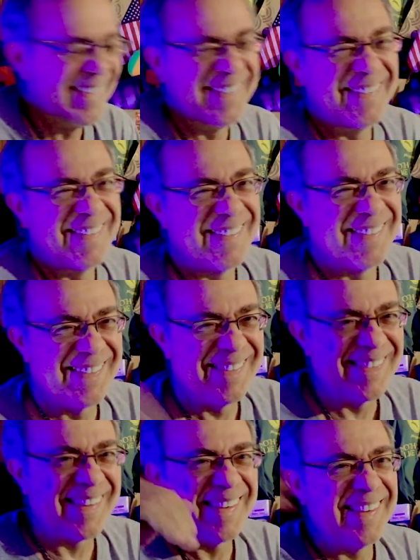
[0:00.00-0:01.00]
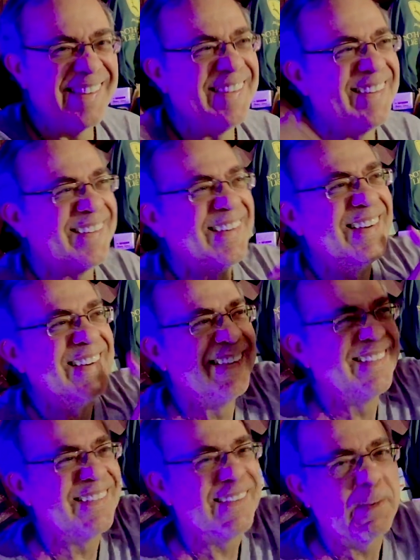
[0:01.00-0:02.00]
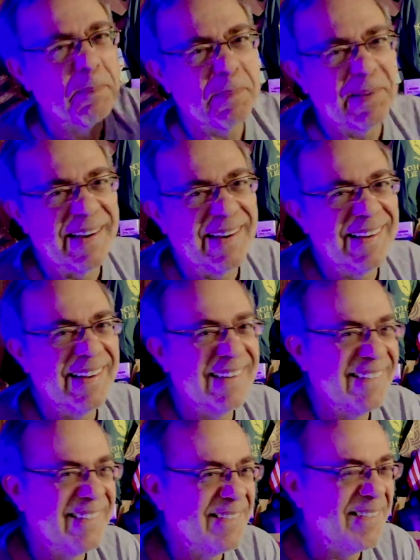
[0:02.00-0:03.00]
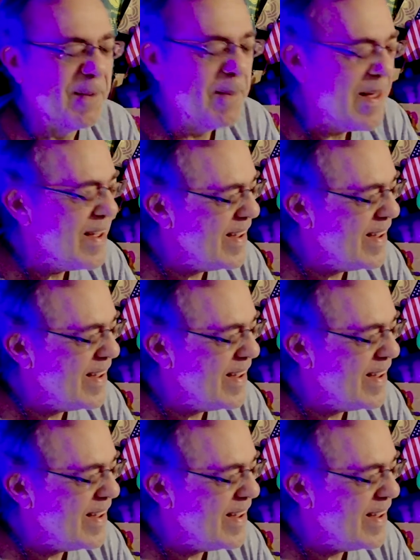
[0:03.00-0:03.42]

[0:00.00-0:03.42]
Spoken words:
it's just sort of stuck in there to explain later in the film.